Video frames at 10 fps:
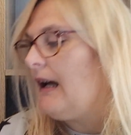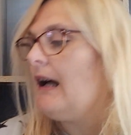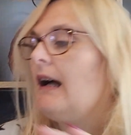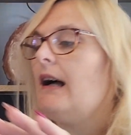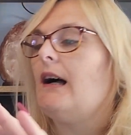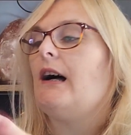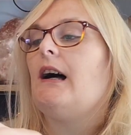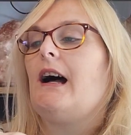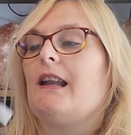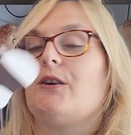
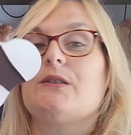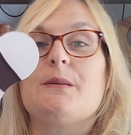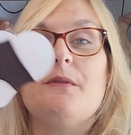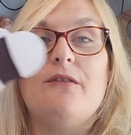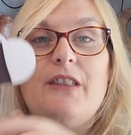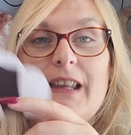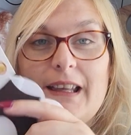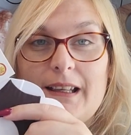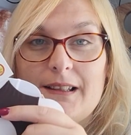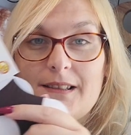And I got some of
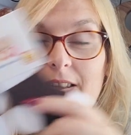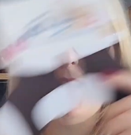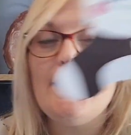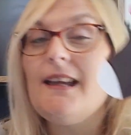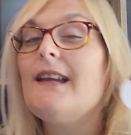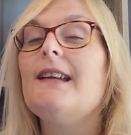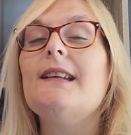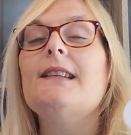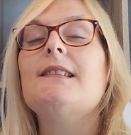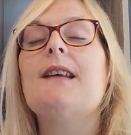these.
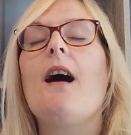These